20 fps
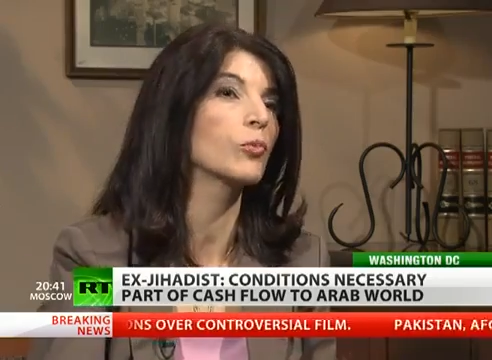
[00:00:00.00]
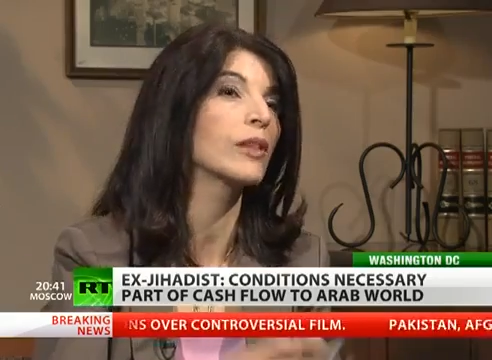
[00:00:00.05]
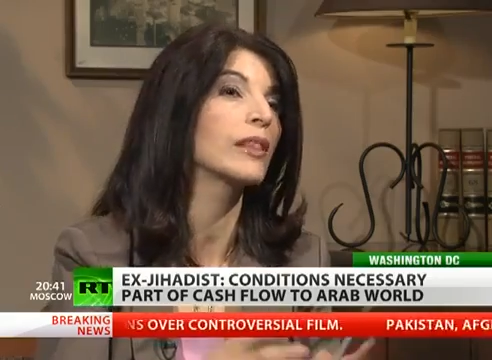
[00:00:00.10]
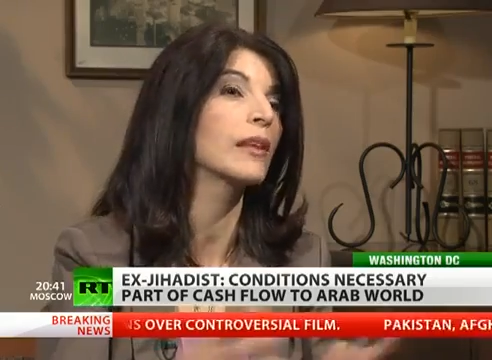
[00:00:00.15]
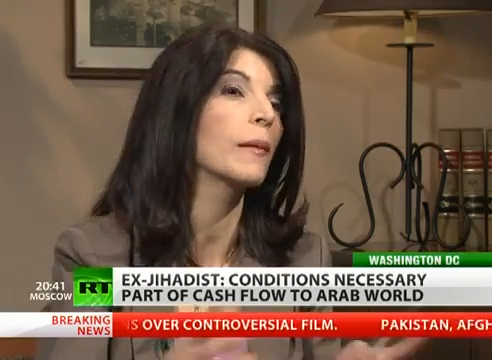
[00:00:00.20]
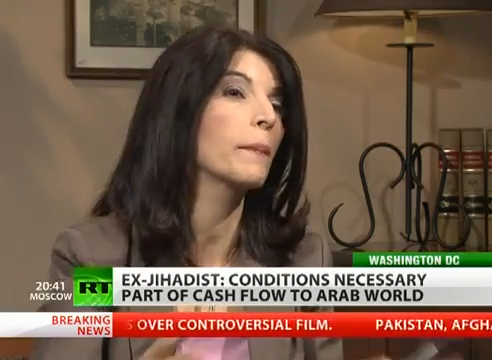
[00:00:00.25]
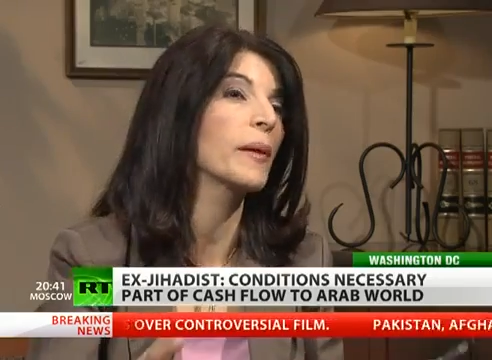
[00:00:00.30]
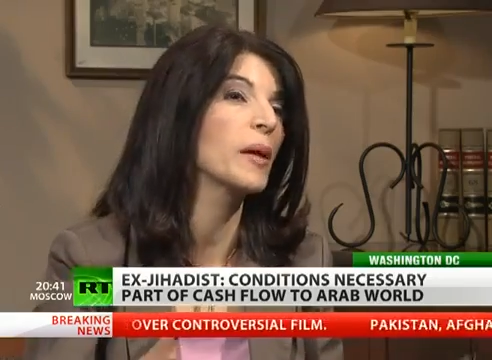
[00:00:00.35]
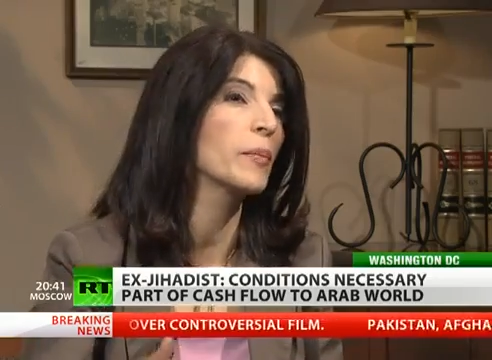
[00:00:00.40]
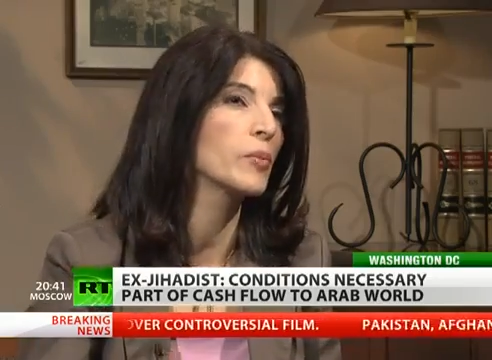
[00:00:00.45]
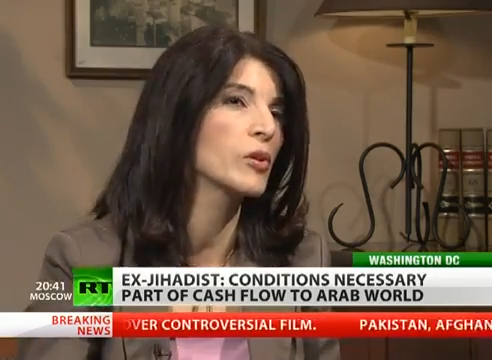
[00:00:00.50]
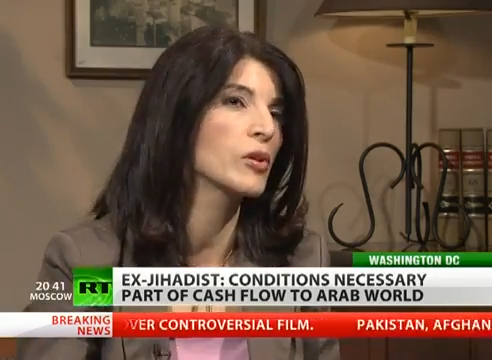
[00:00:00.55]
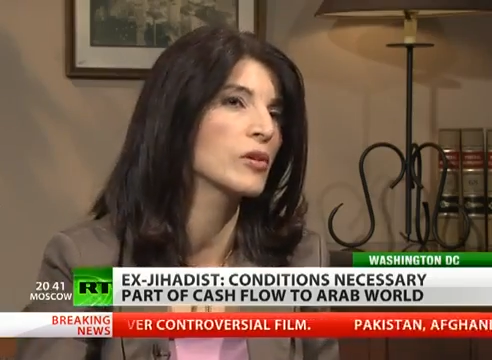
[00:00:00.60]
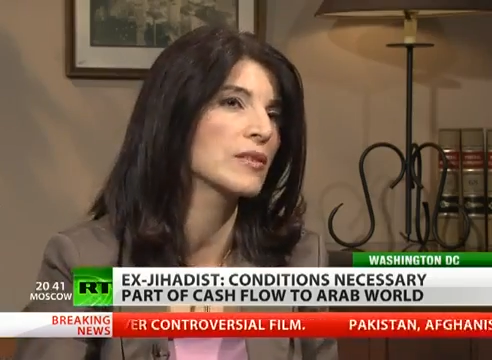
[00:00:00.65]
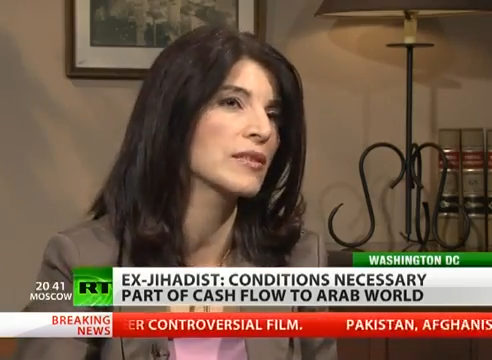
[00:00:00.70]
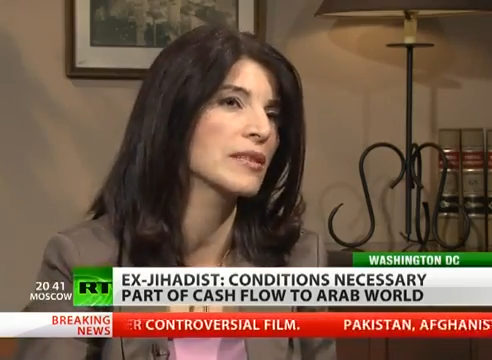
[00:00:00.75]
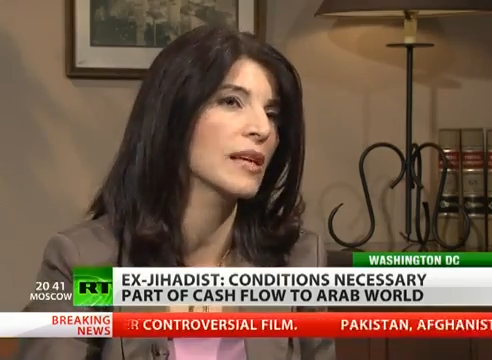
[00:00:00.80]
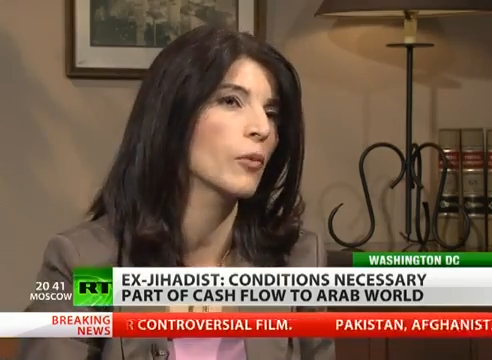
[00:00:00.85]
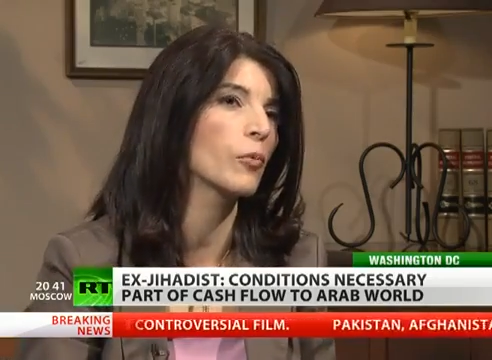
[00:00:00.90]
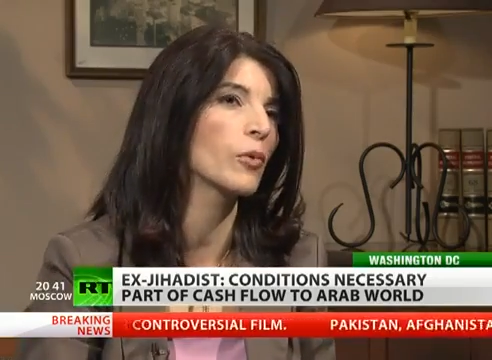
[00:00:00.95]
with the
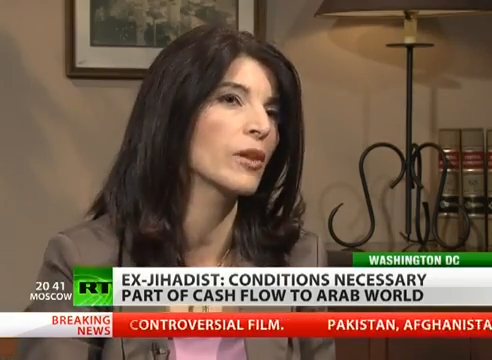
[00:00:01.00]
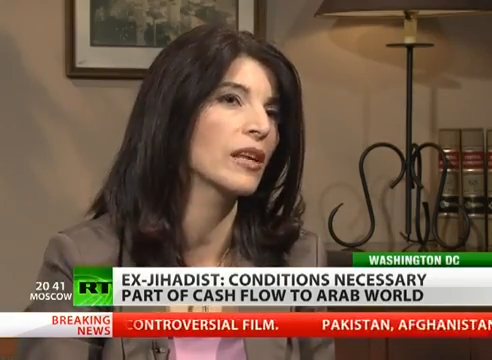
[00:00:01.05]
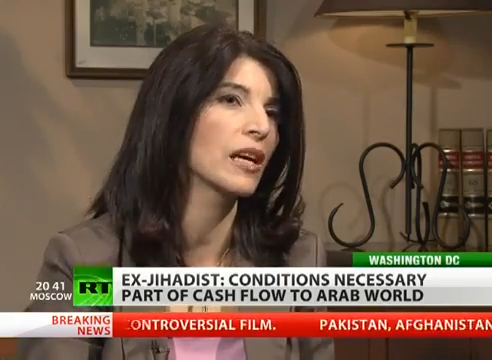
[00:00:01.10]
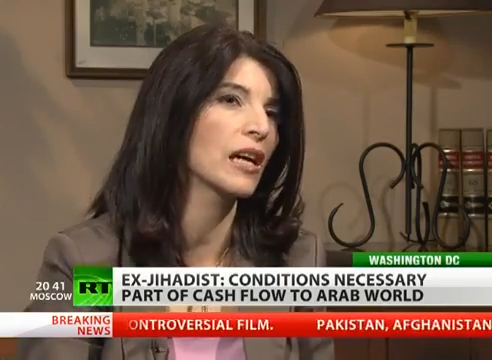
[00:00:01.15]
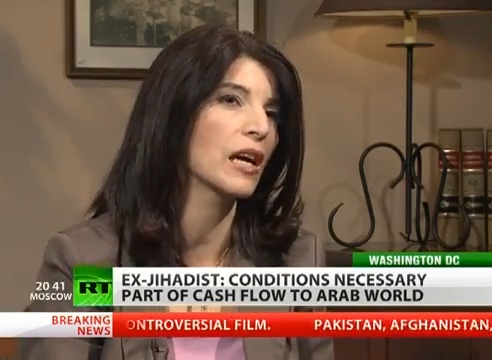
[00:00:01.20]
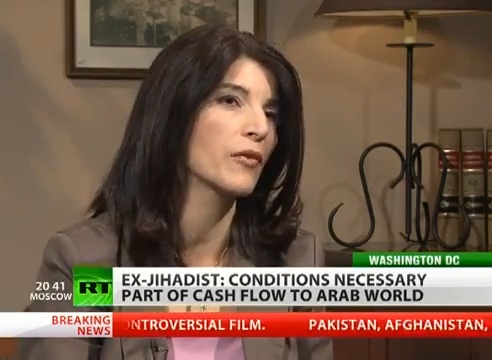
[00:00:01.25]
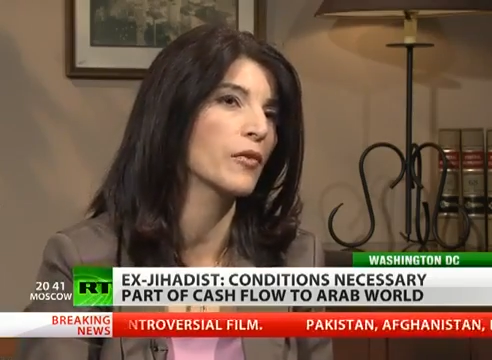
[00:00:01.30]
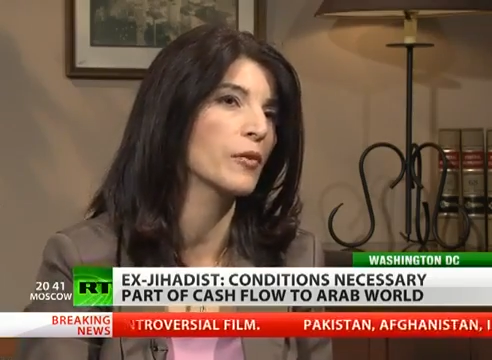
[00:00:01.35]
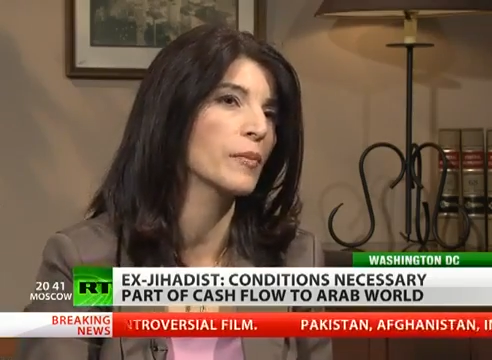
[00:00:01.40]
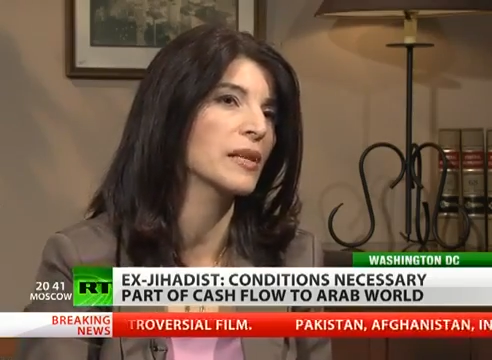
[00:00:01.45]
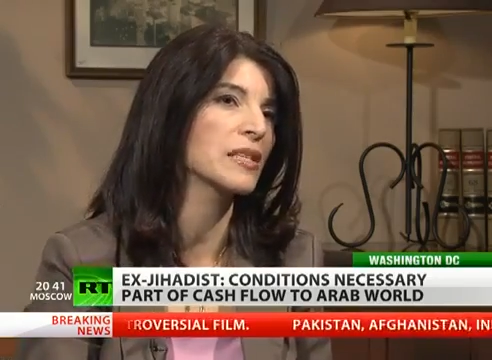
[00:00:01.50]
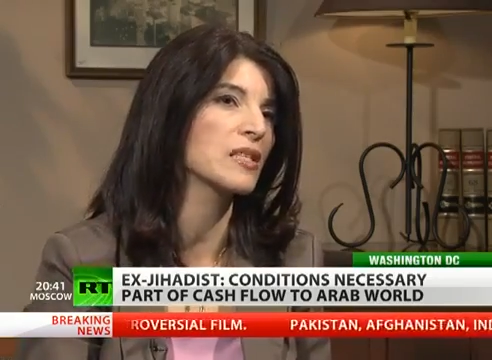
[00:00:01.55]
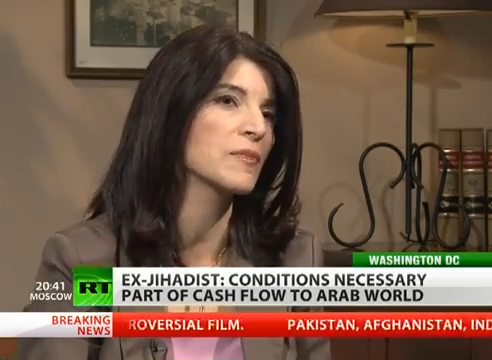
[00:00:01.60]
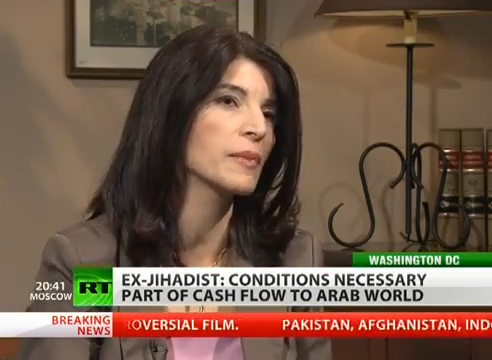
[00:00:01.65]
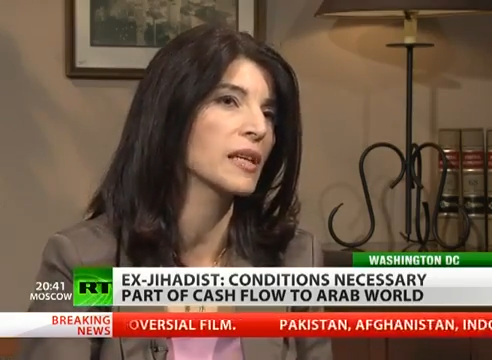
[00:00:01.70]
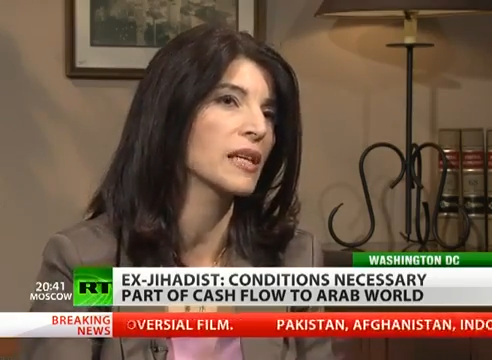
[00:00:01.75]
peoples, not with the governments,